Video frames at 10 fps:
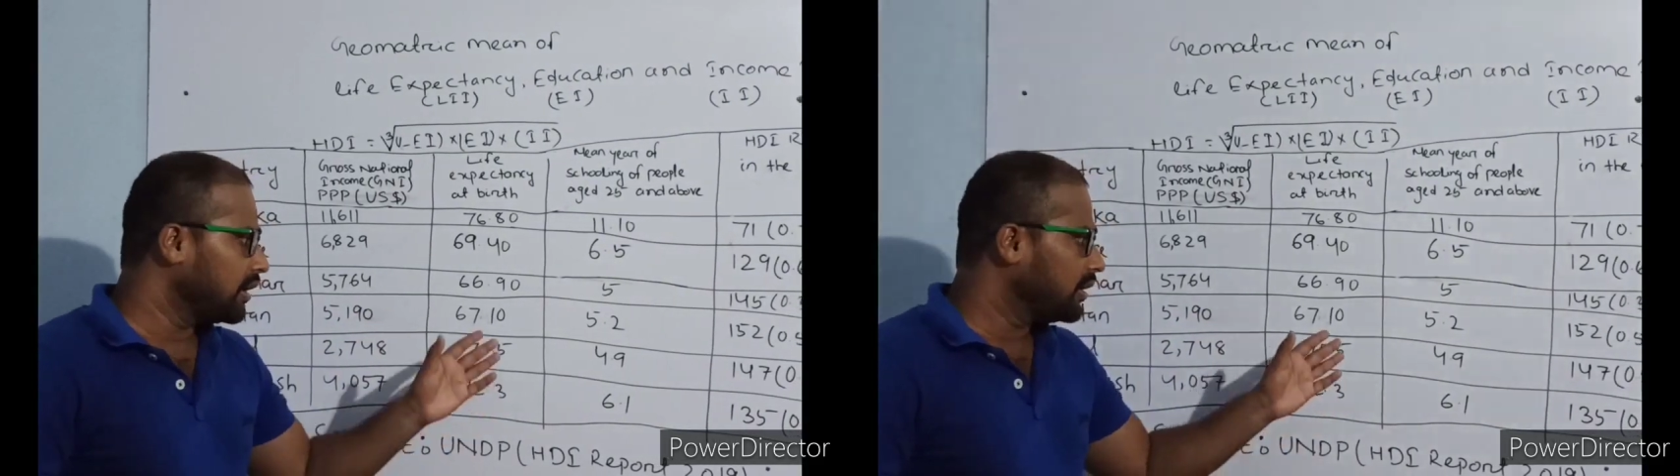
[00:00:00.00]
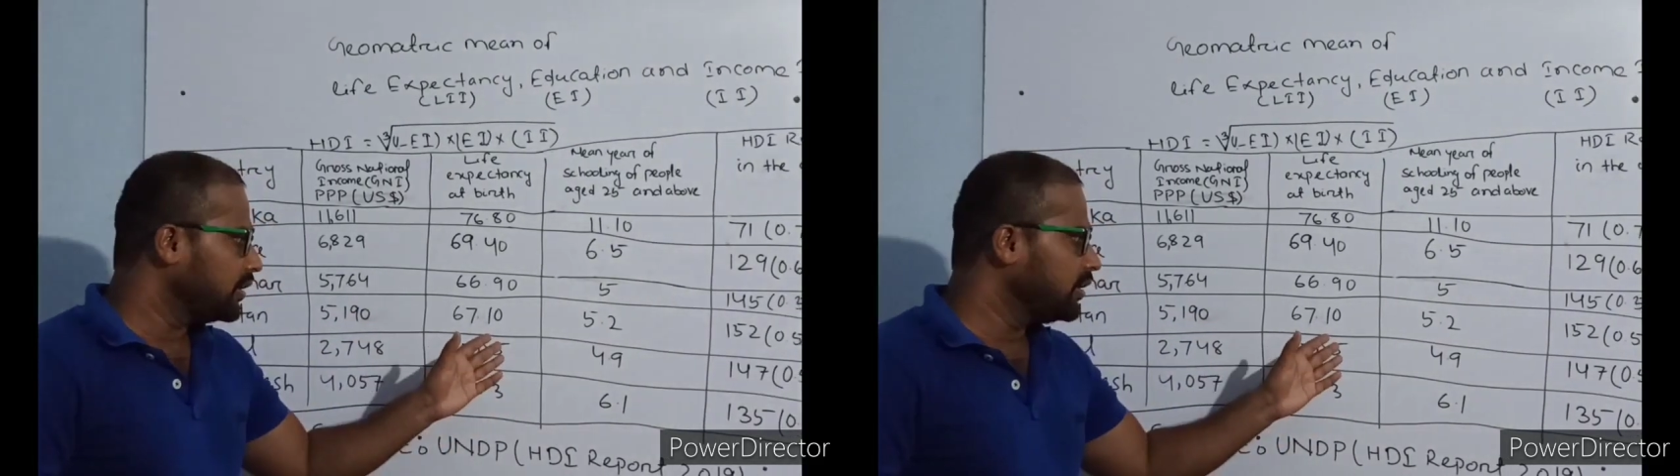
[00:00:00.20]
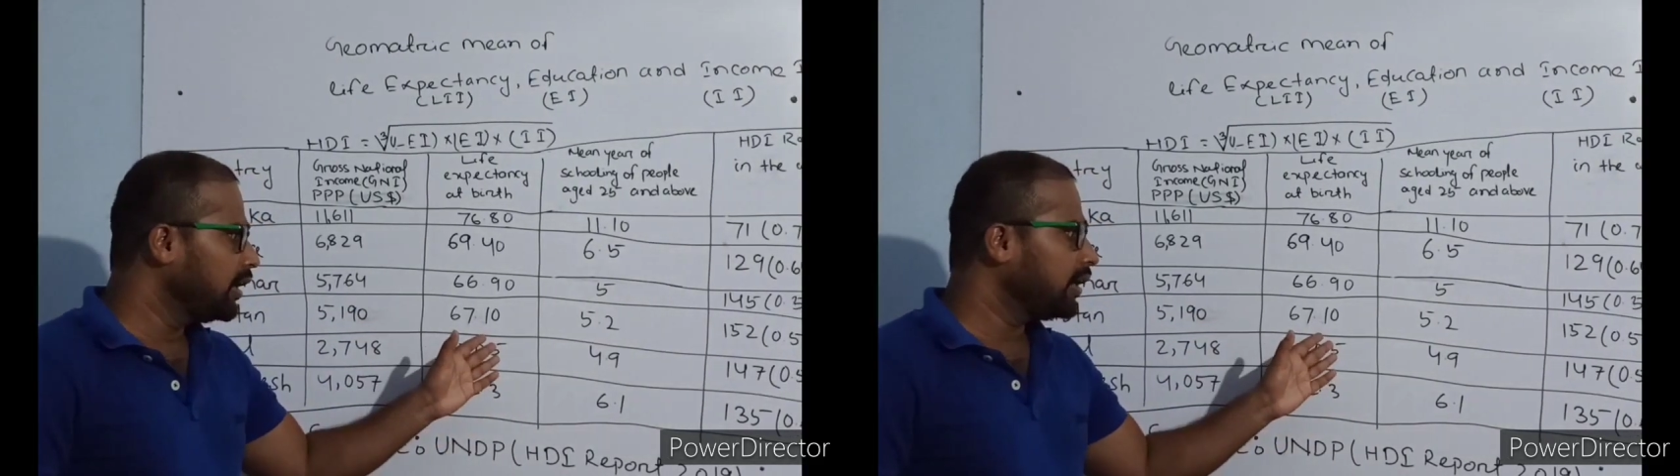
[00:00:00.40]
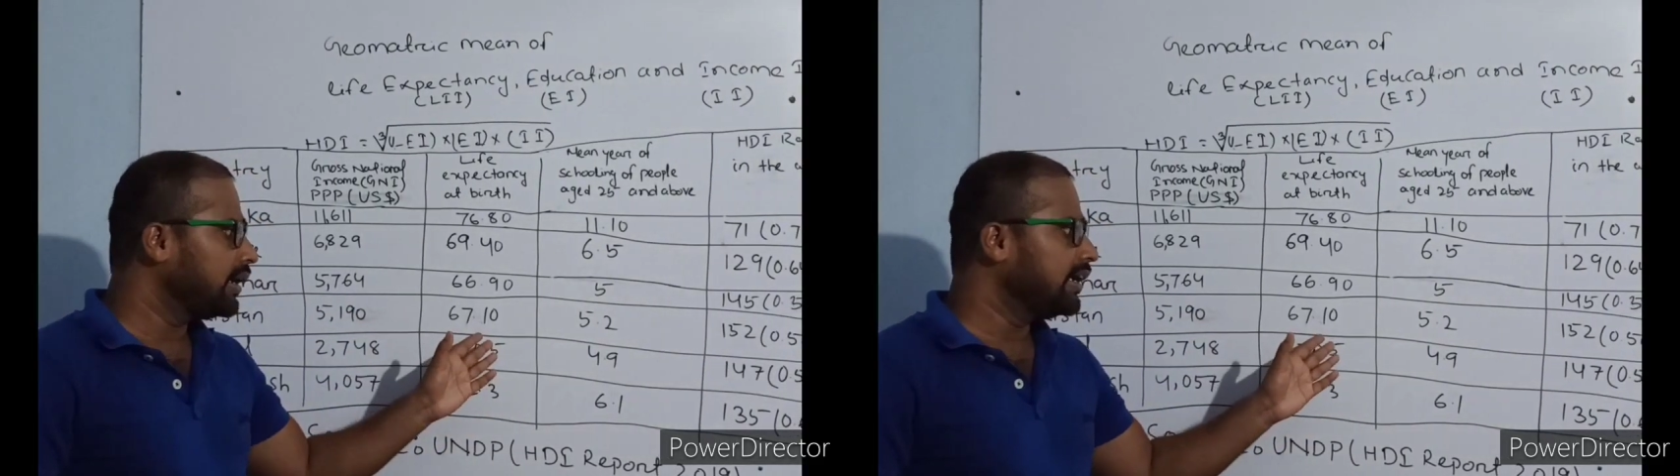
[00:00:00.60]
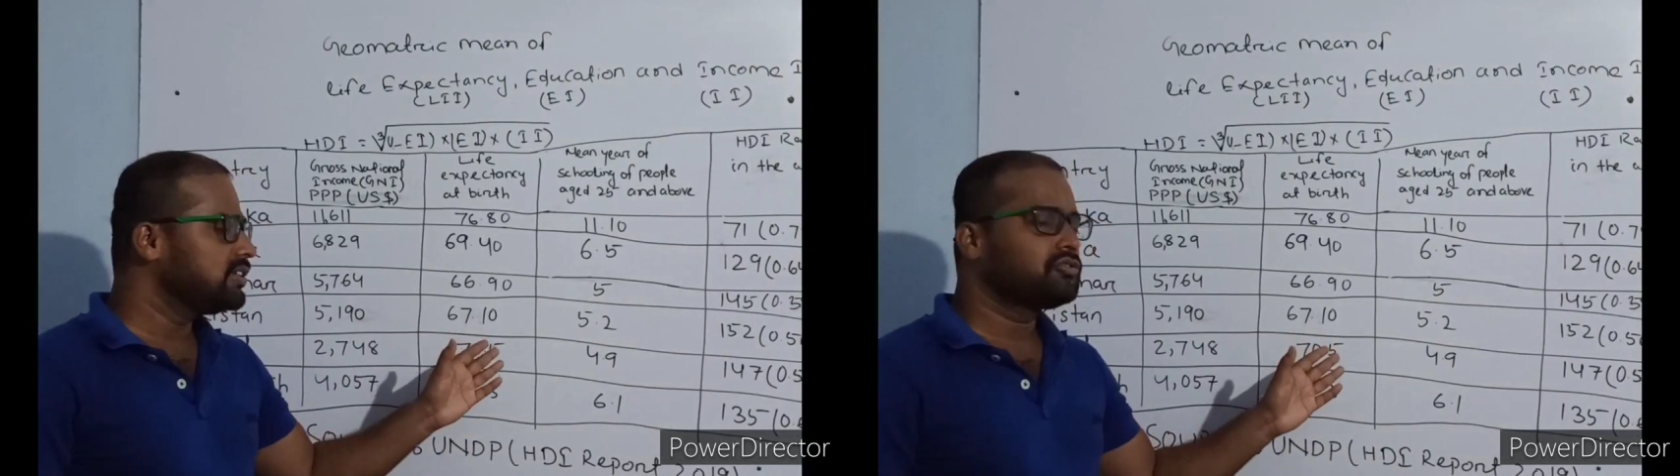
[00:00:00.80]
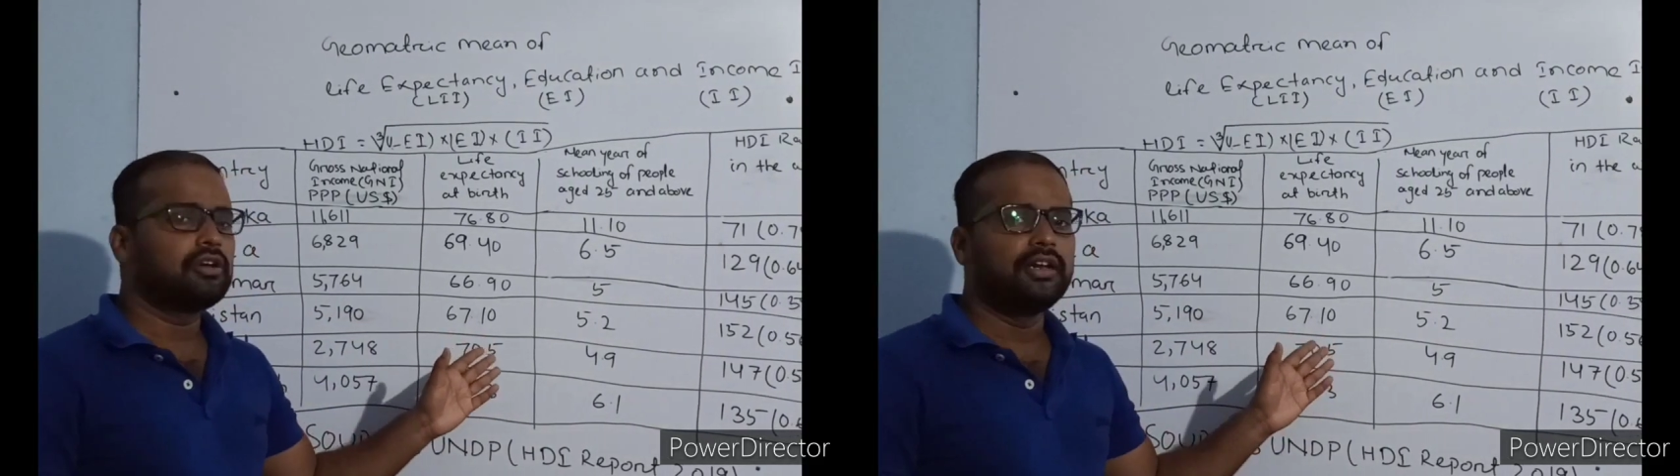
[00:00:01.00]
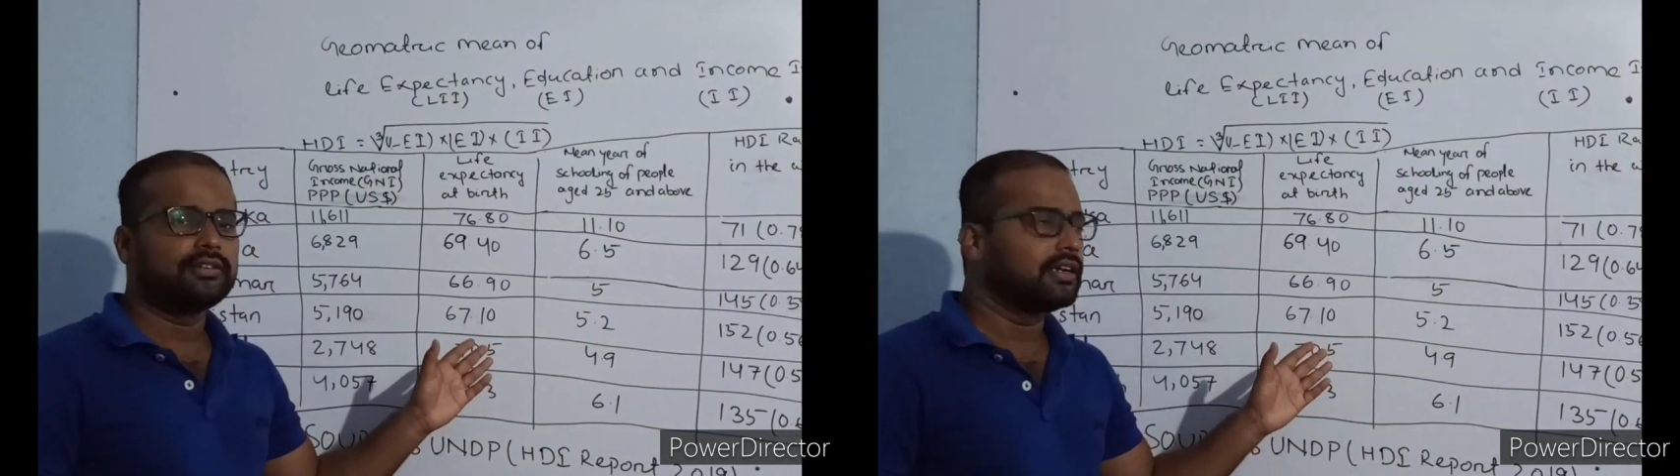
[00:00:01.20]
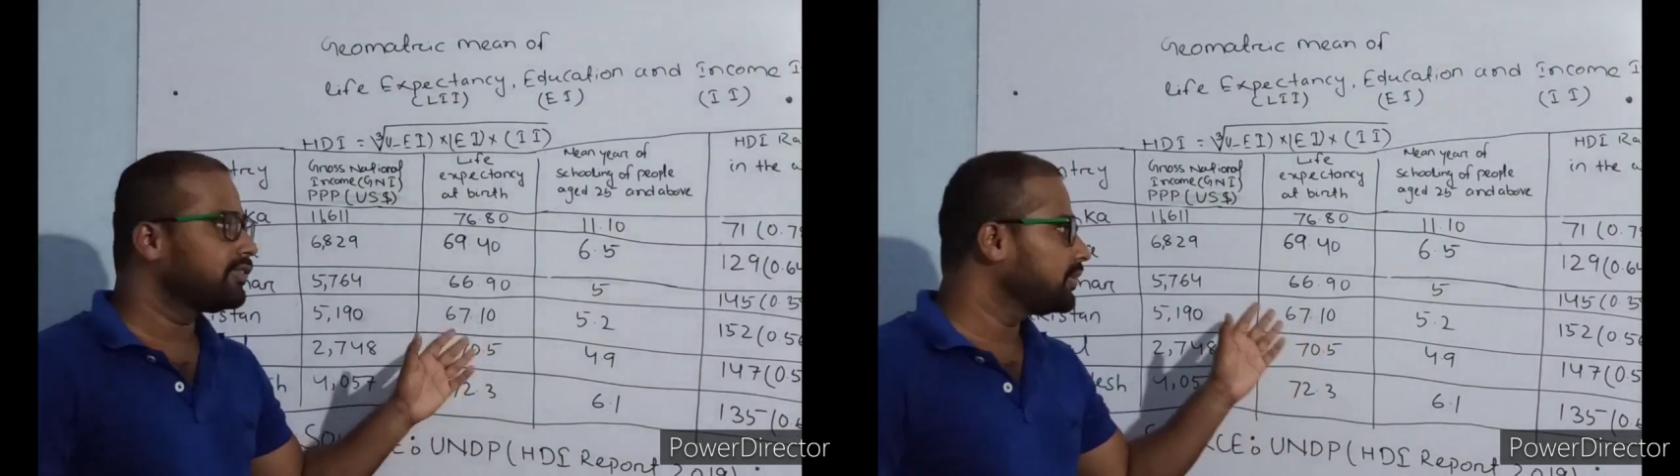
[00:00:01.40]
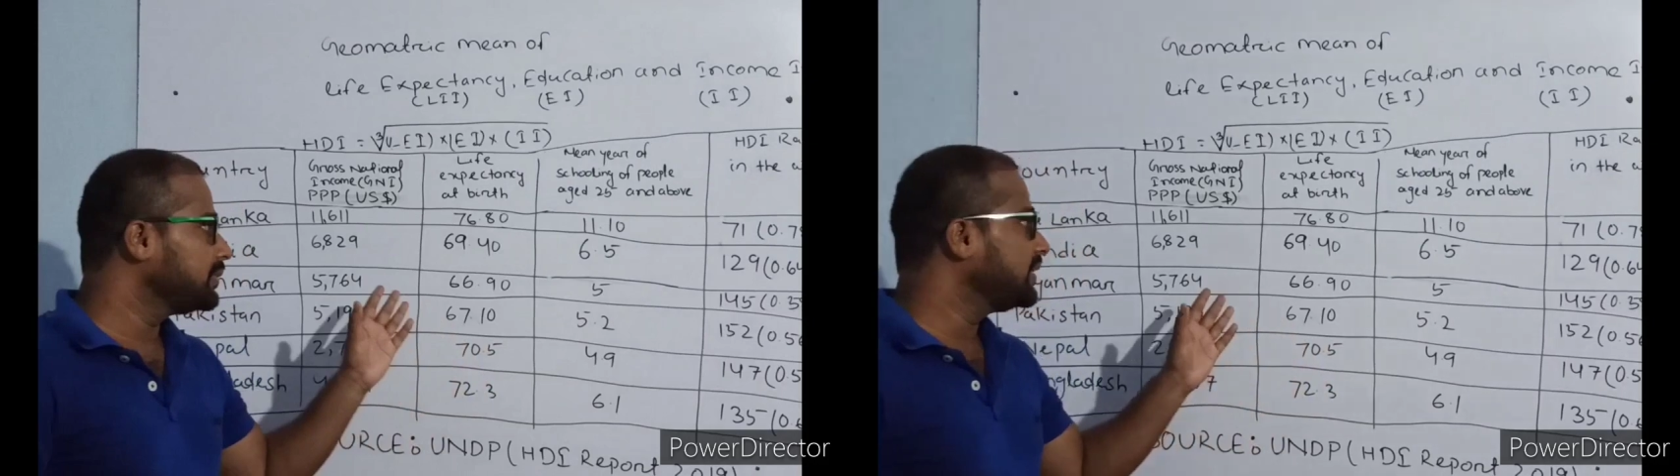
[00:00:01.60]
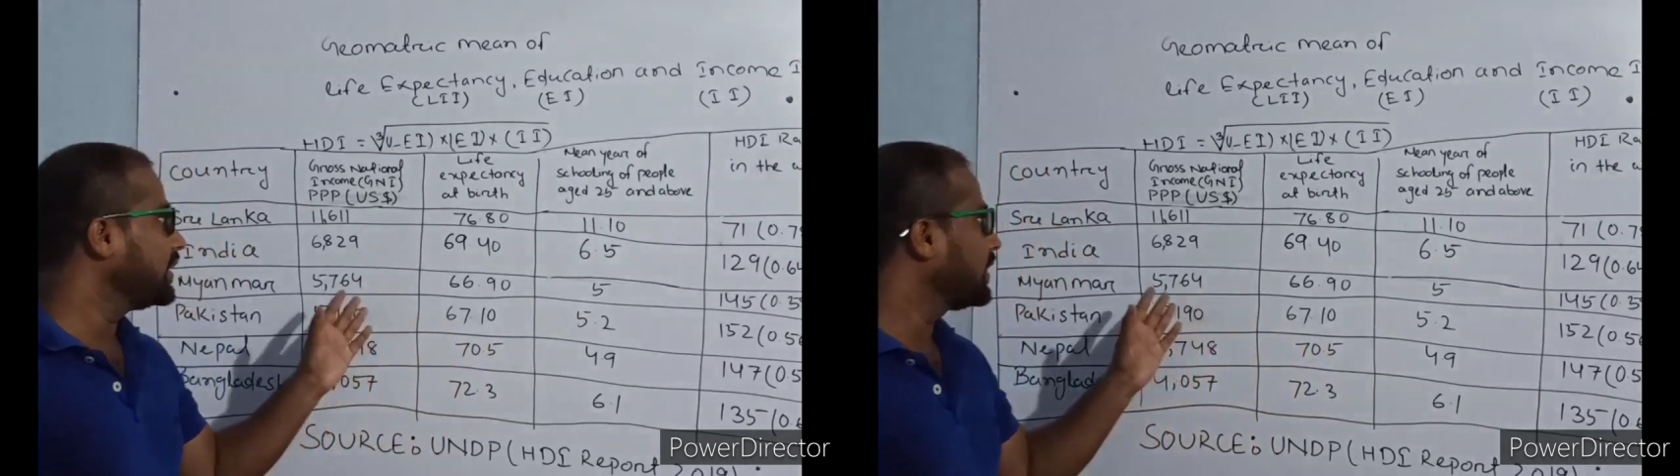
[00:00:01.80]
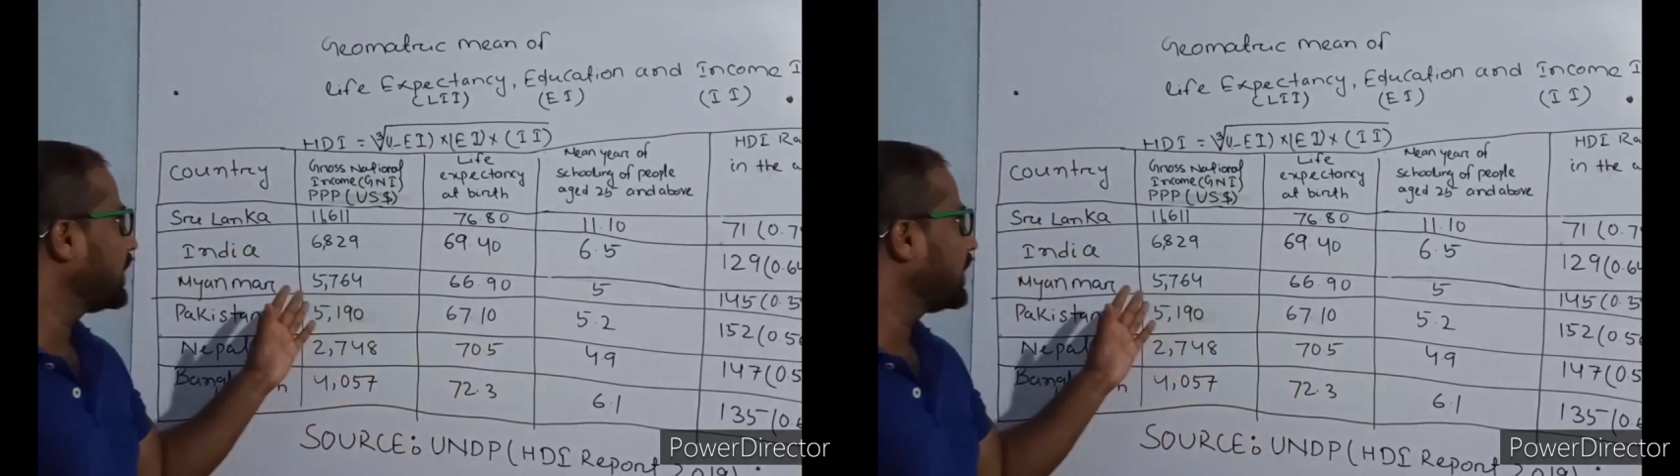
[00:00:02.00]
Here it is clear that from the data